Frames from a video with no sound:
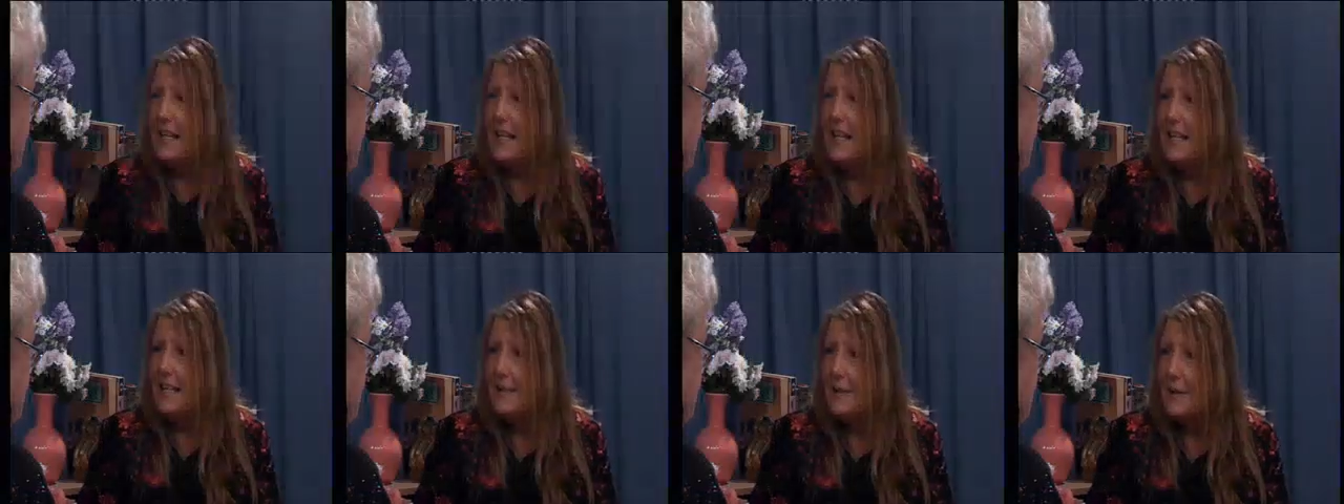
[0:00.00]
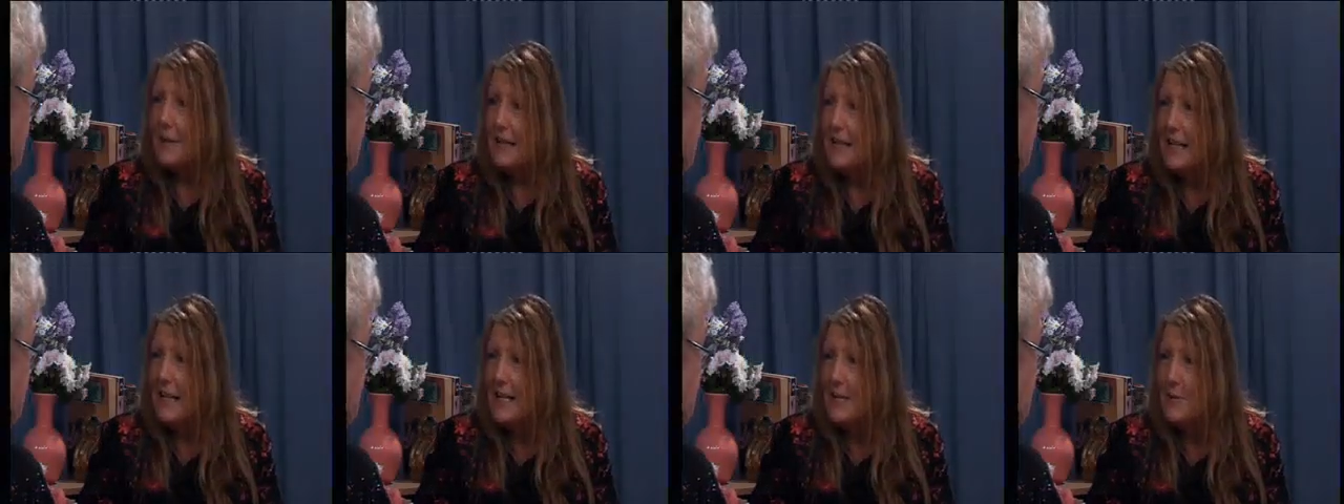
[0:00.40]
here so I
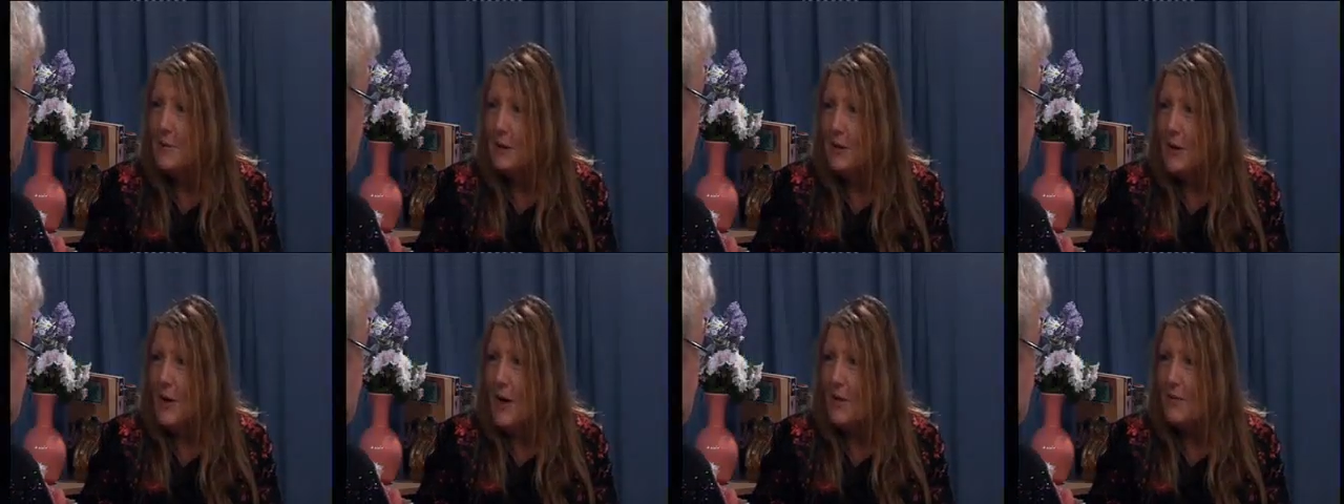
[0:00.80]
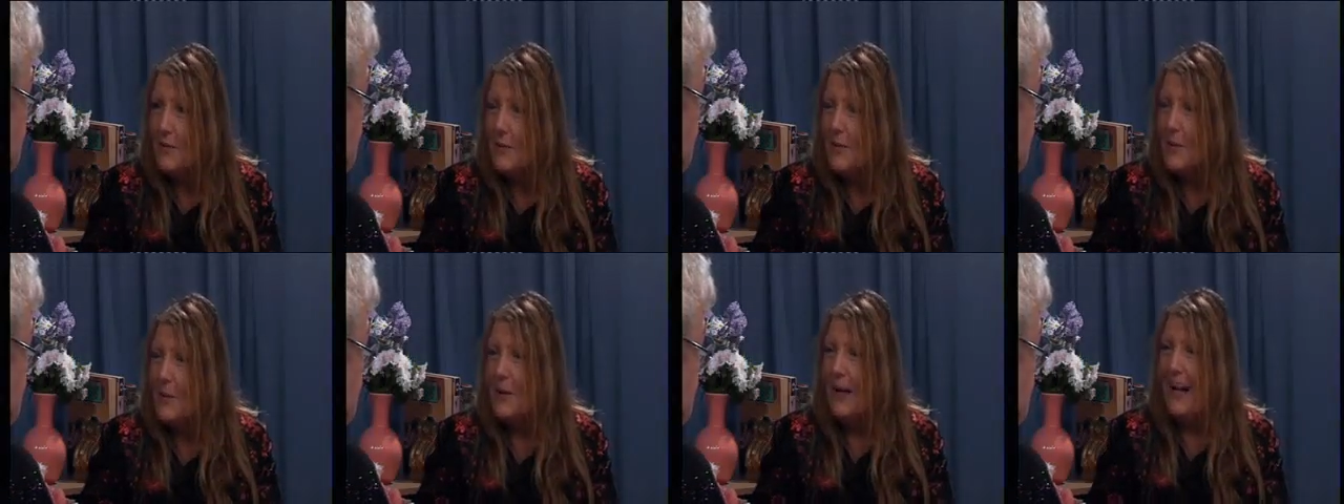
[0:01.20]
can eat you alive,
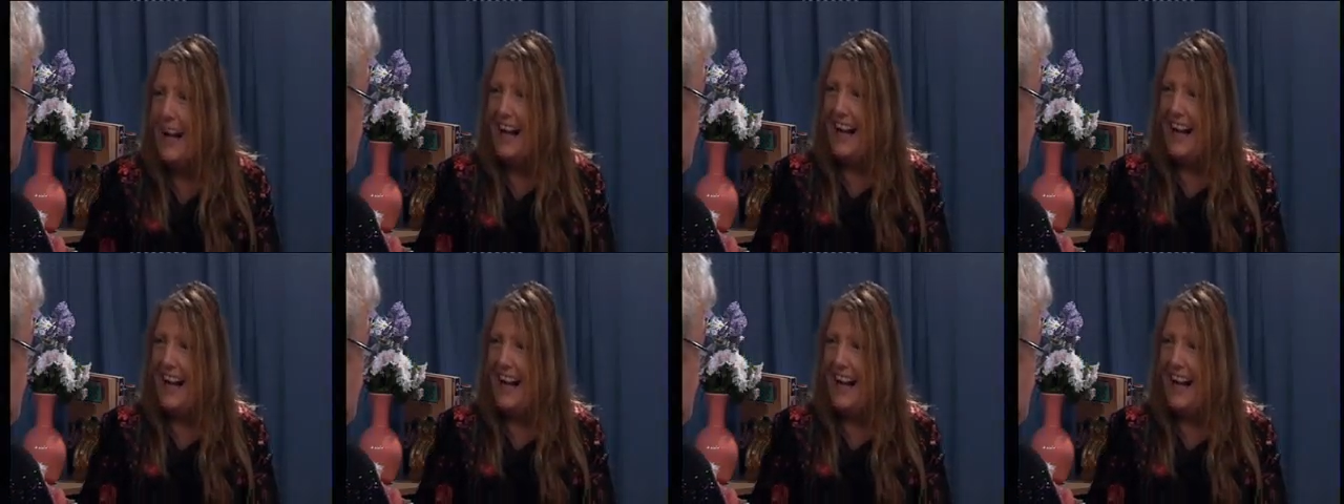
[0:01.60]
or